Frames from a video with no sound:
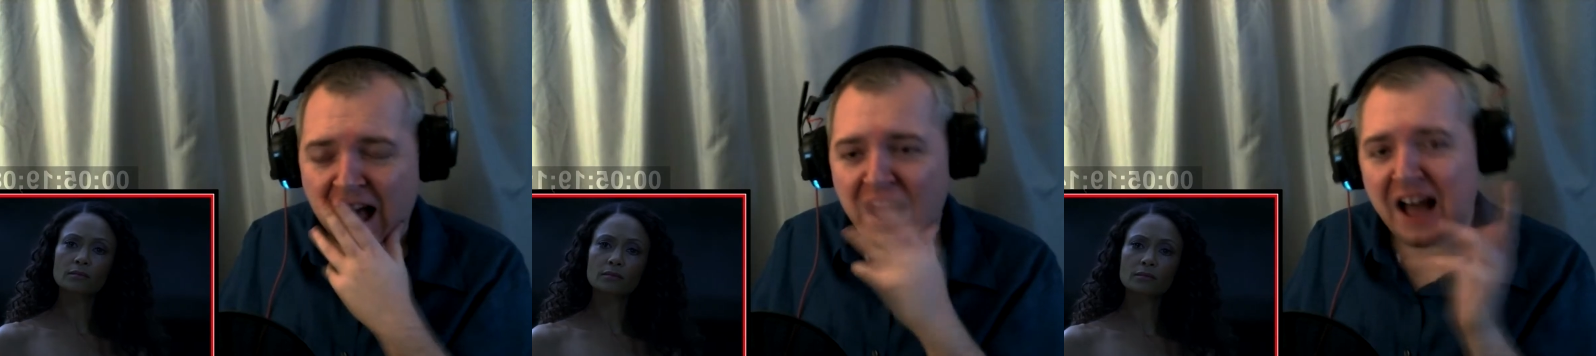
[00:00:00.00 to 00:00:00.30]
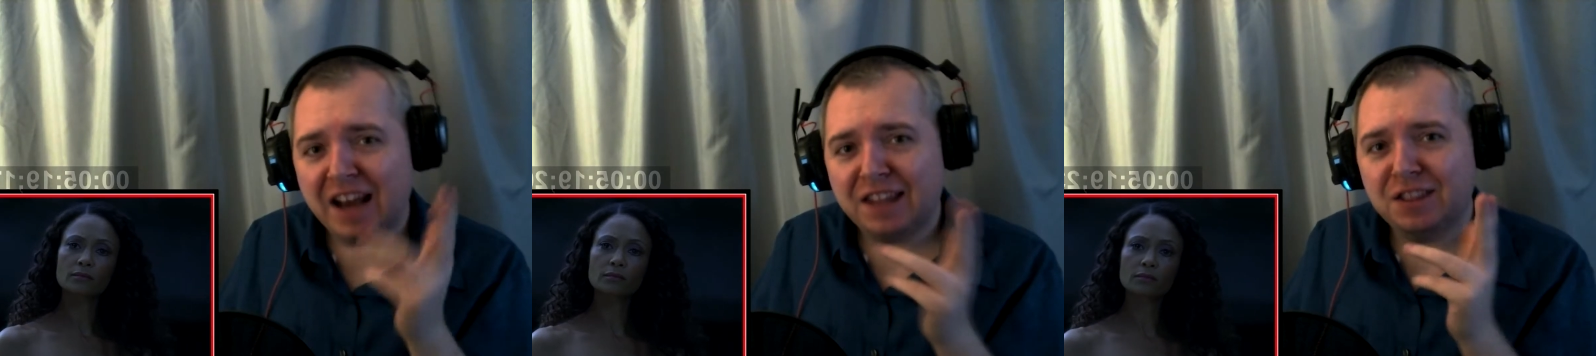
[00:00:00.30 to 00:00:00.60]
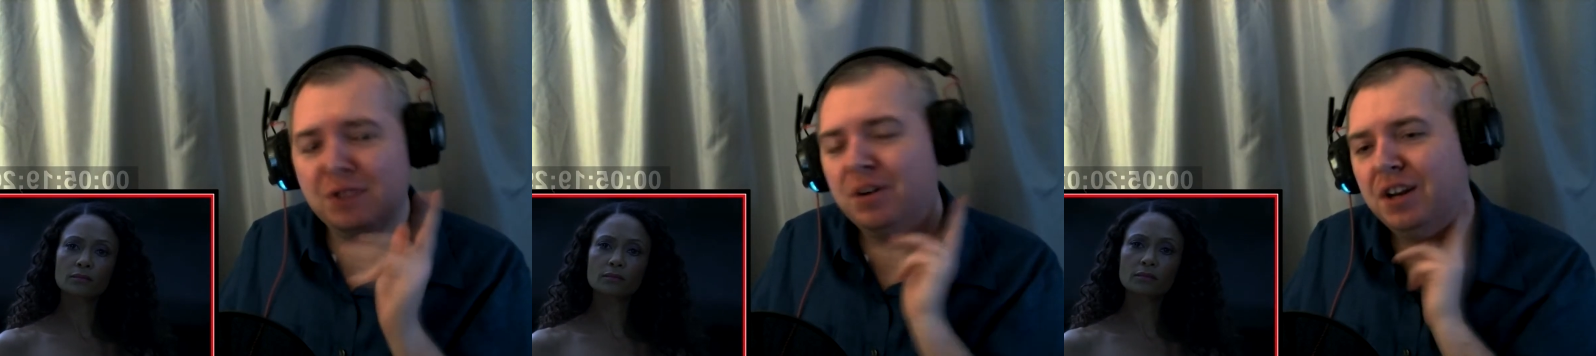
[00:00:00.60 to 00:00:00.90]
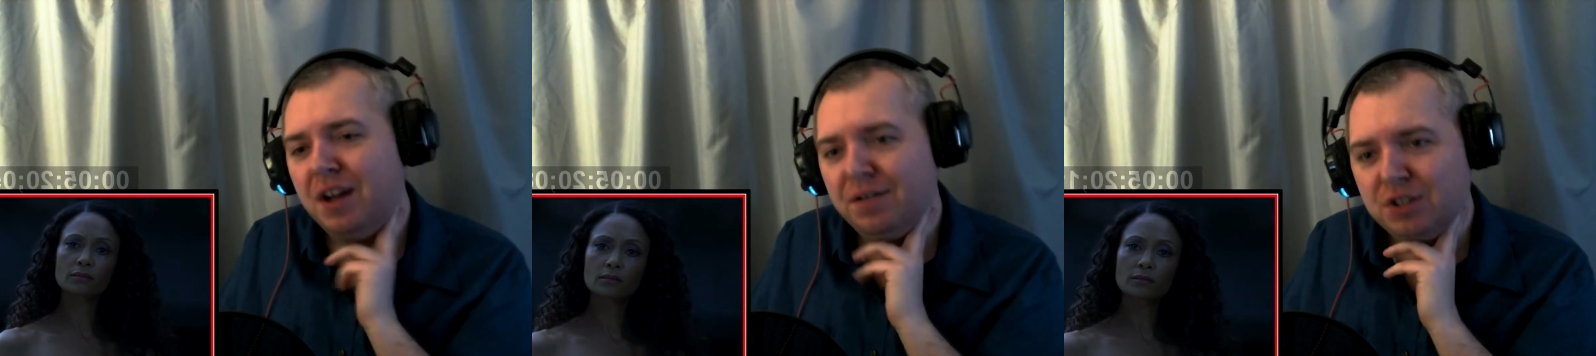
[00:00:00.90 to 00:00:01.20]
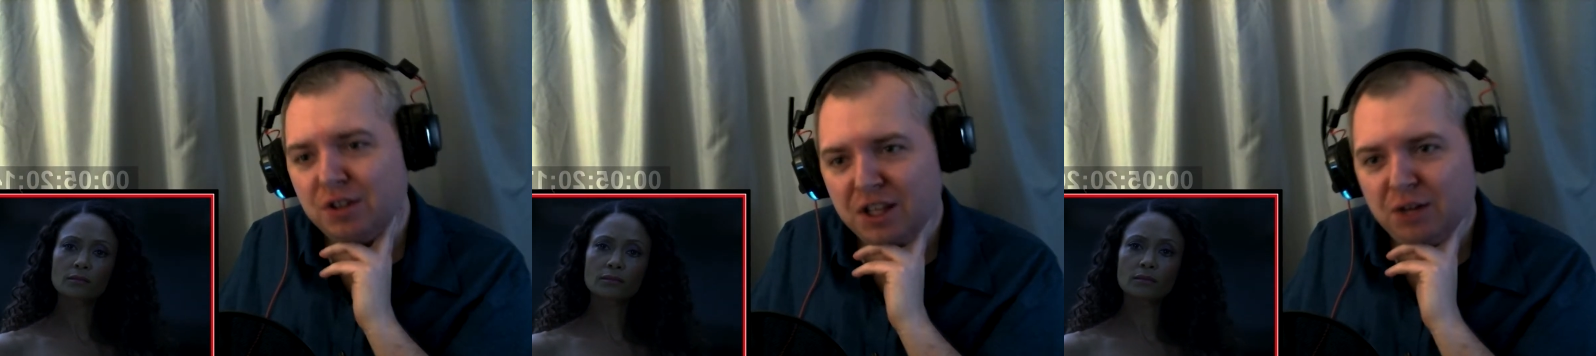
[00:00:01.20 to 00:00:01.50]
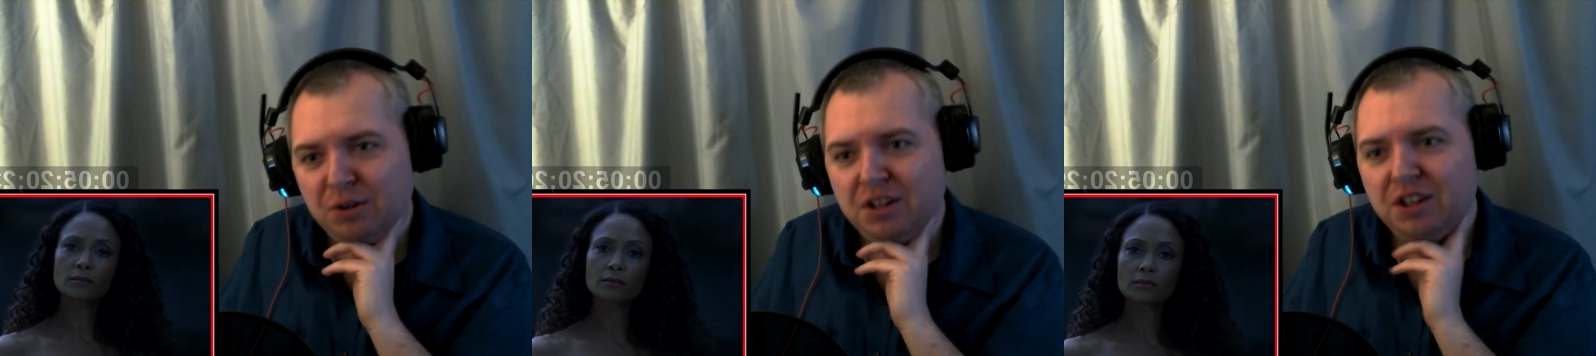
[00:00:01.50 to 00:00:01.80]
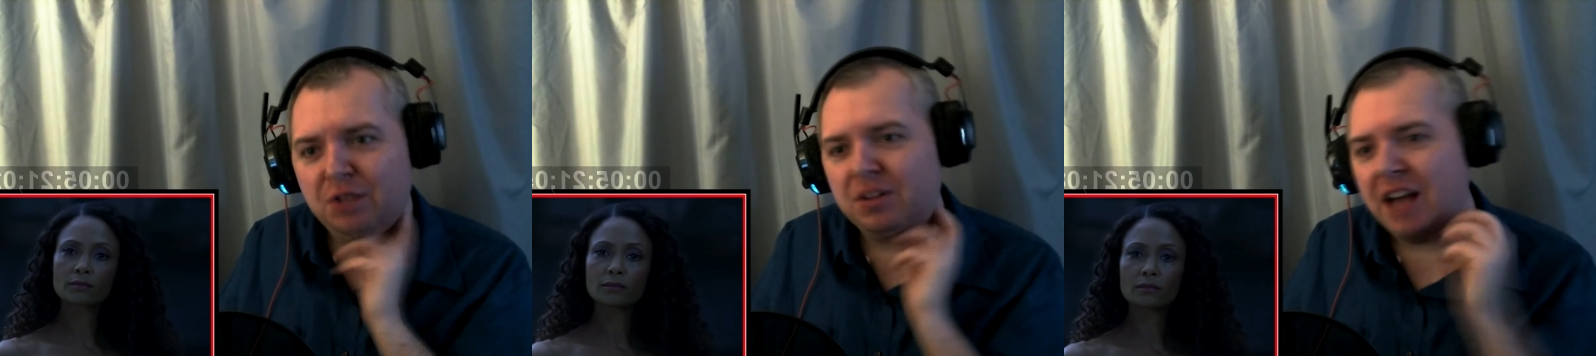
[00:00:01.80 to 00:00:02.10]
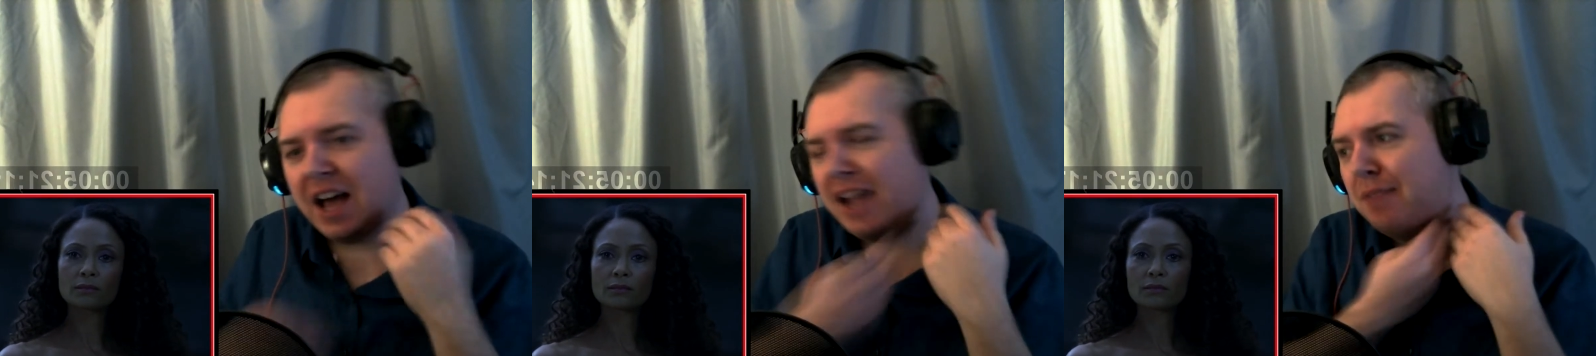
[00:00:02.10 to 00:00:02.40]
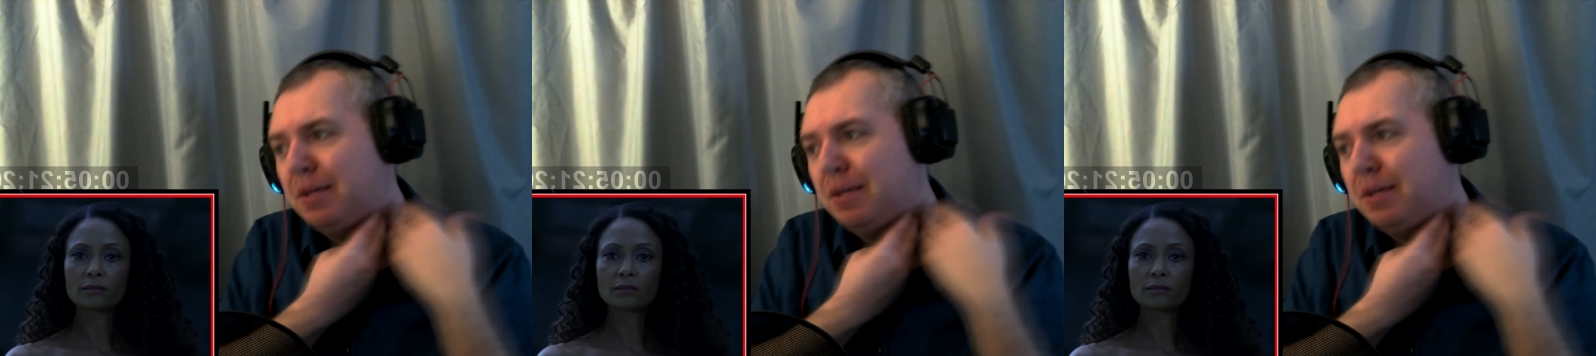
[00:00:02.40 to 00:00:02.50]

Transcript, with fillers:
Speaker 1: I didn't do it enough so that you you die and be